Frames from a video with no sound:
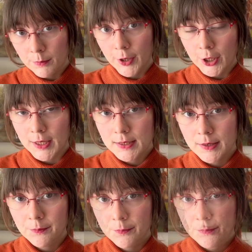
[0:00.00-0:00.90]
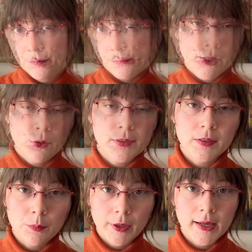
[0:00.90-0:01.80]
market. Casio is
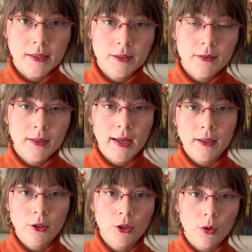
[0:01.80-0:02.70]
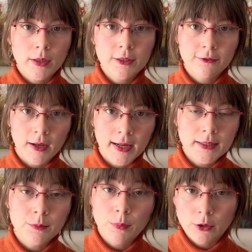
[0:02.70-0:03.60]
the brand that you're going to
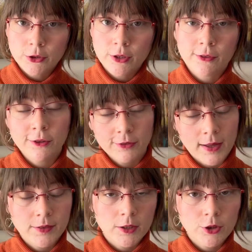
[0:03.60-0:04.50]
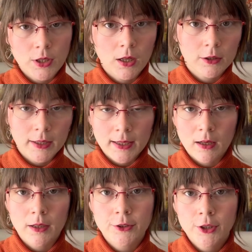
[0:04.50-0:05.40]
find most of your $500 and
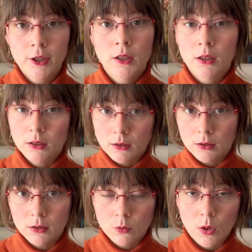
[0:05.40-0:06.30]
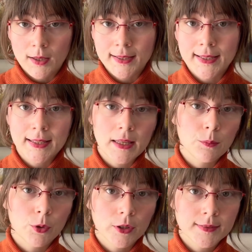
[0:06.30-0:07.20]
under good quality
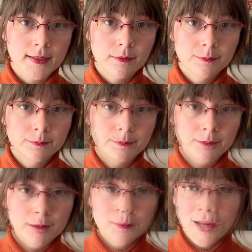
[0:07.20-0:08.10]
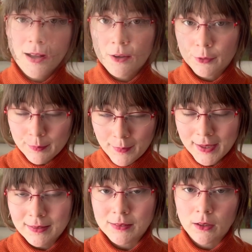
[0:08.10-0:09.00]
keyboards in. Yamaha
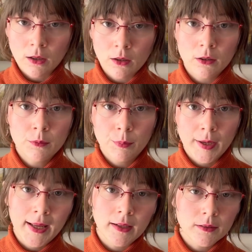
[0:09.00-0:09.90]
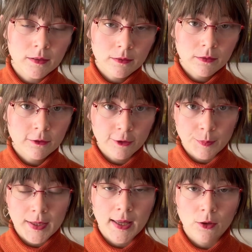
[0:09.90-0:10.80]
remains a good brand for
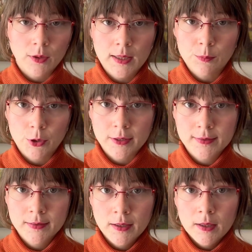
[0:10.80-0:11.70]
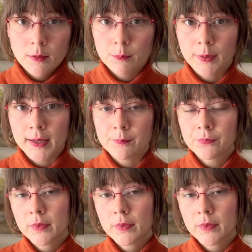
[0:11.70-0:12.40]
piano keyboards, but